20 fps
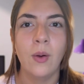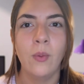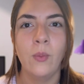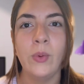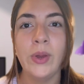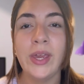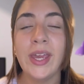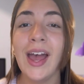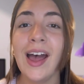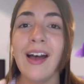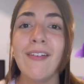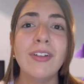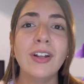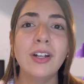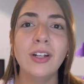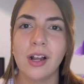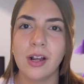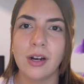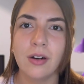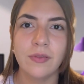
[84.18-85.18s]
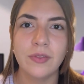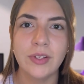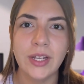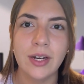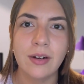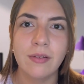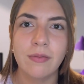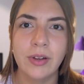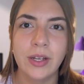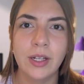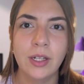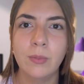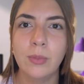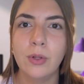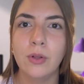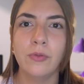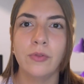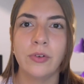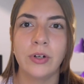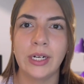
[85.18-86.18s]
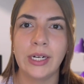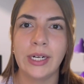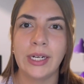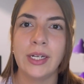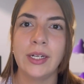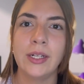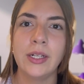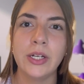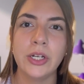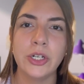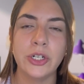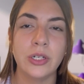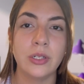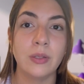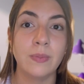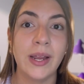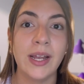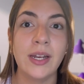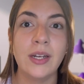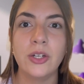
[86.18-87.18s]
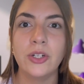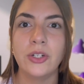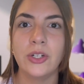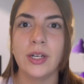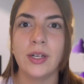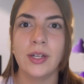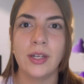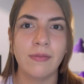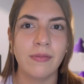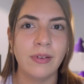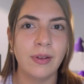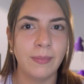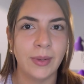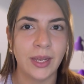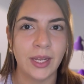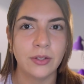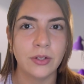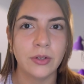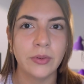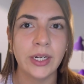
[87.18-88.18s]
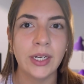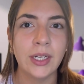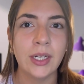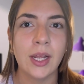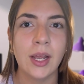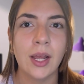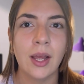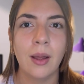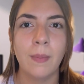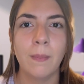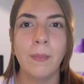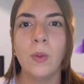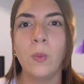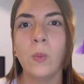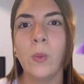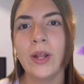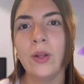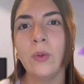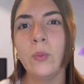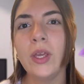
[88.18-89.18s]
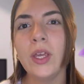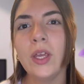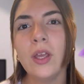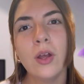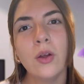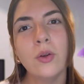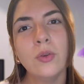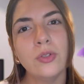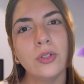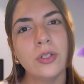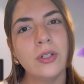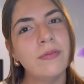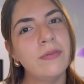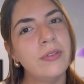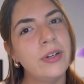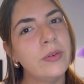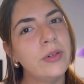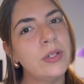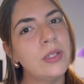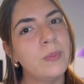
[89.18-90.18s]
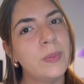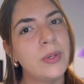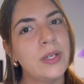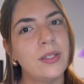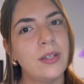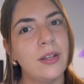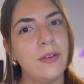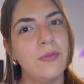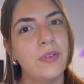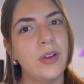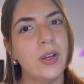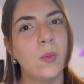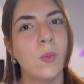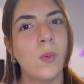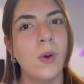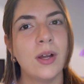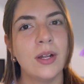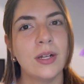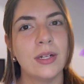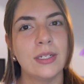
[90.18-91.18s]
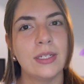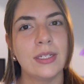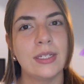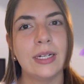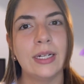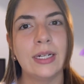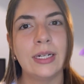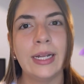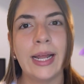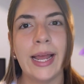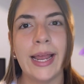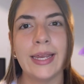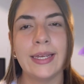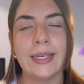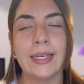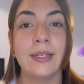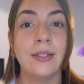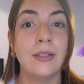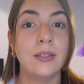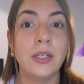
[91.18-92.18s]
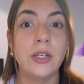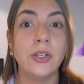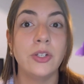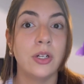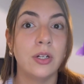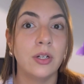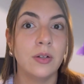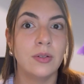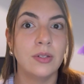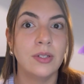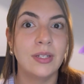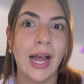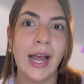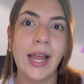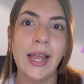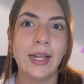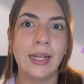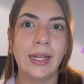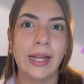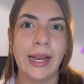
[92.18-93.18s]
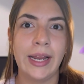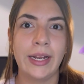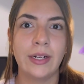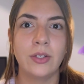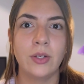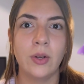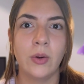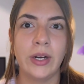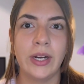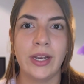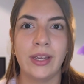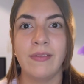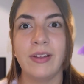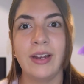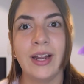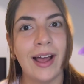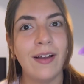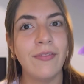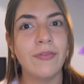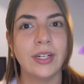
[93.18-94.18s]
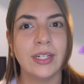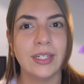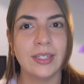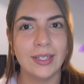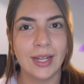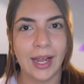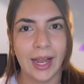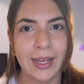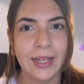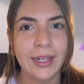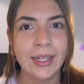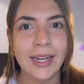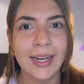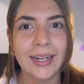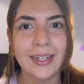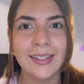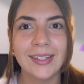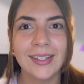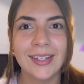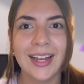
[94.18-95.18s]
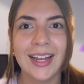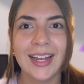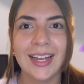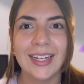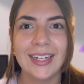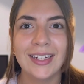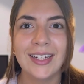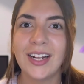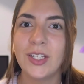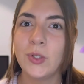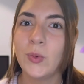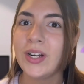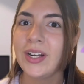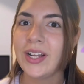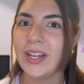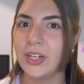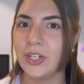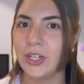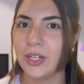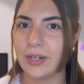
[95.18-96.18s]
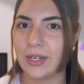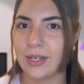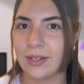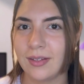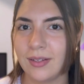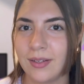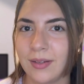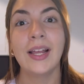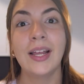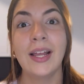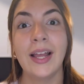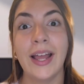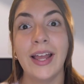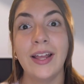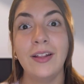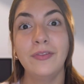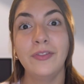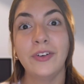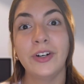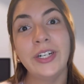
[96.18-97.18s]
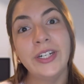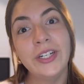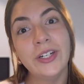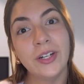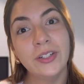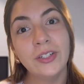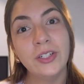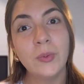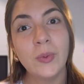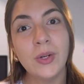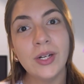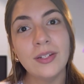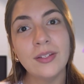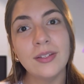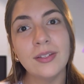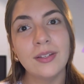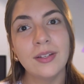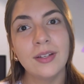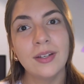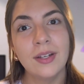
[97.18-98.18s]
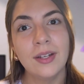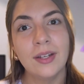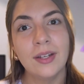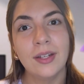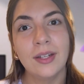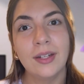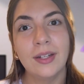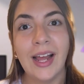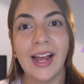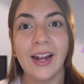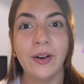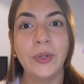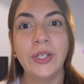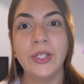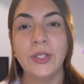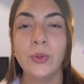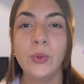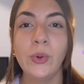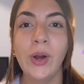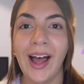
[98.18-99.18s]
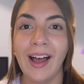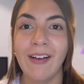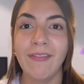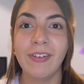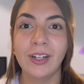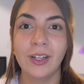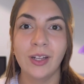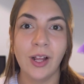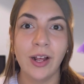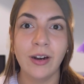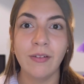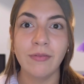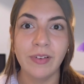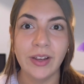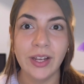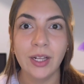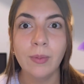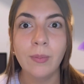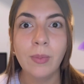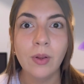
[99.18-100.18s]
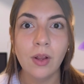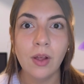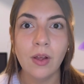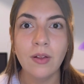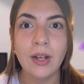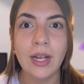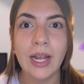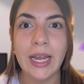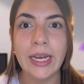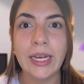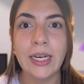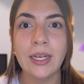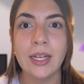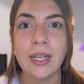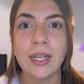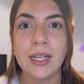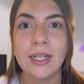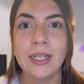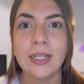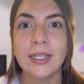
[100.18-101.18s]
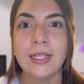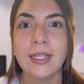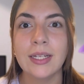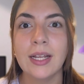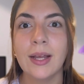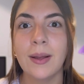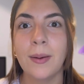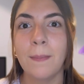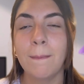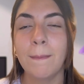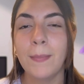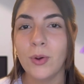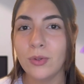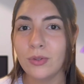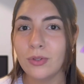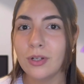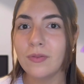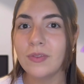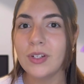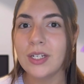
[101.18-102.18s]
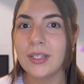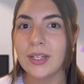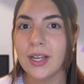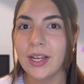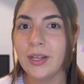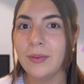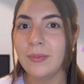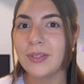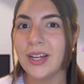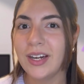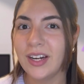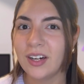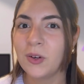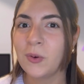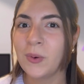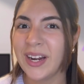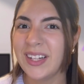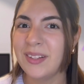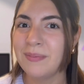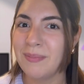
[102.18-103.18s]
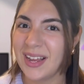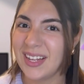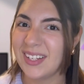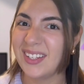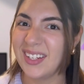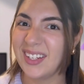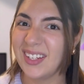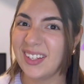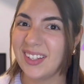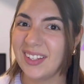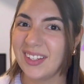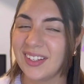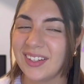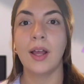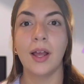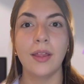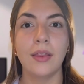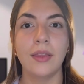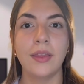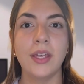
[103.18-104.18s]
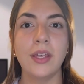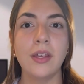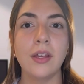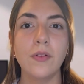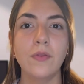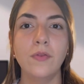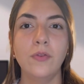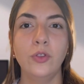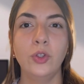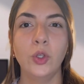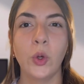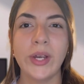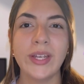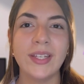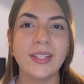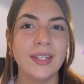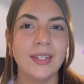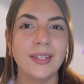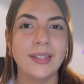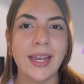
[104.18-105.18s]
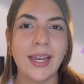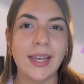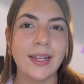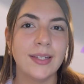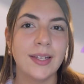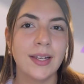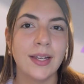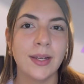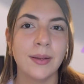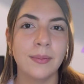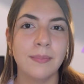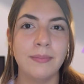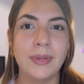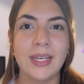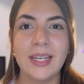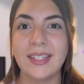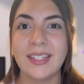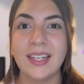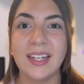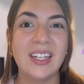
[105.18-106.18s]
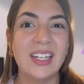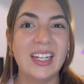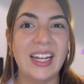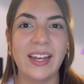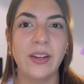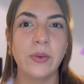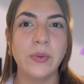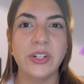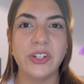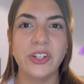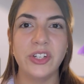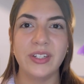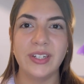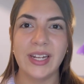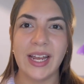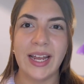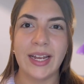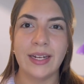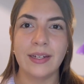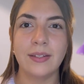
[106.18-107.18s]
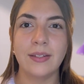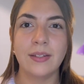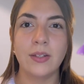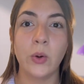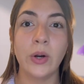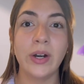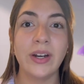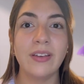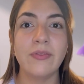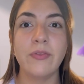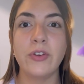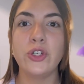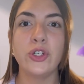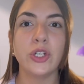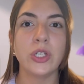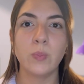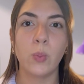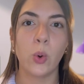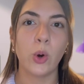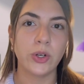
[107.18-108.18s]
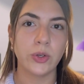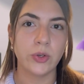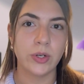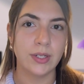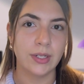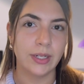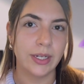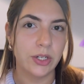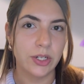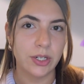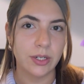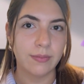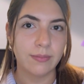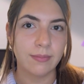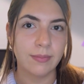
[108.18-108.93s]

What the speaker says: We have a lot of data available for English, Spanish, and even Mandarin, but when we go to the very specific ones like indigenous dialects or even African dialects, that's where the issue is. And for the other ones that we do have a lot available online, most of the times they are quite messy. Think of noisy data, mixed language texts, or even just poor translation.